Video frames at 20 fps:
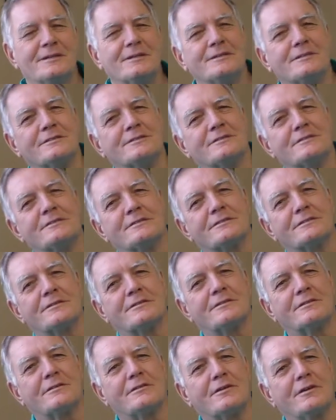this
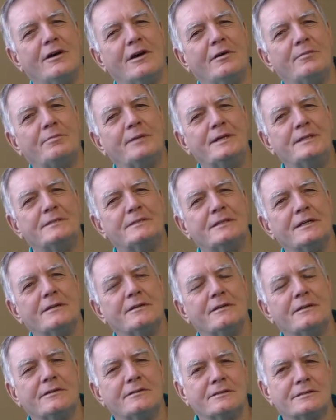cop, he's
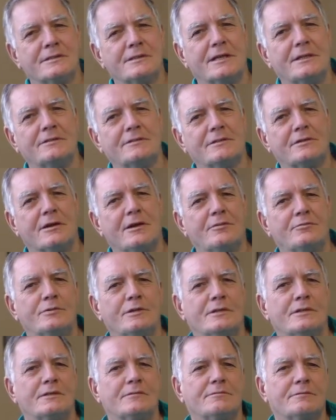there, and there's another cop
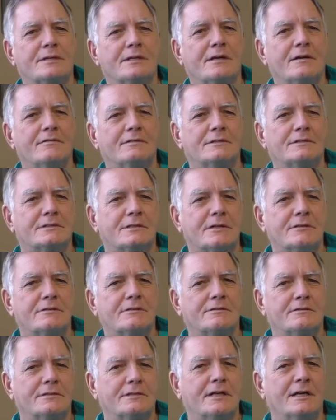with him, and I was
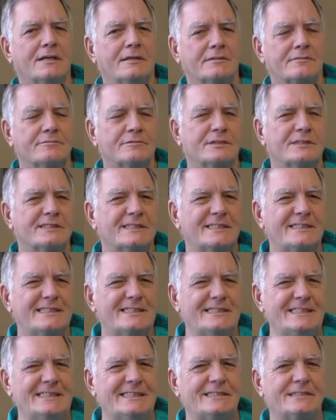south of Dillon, which is
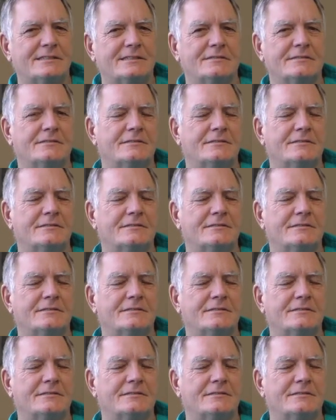just,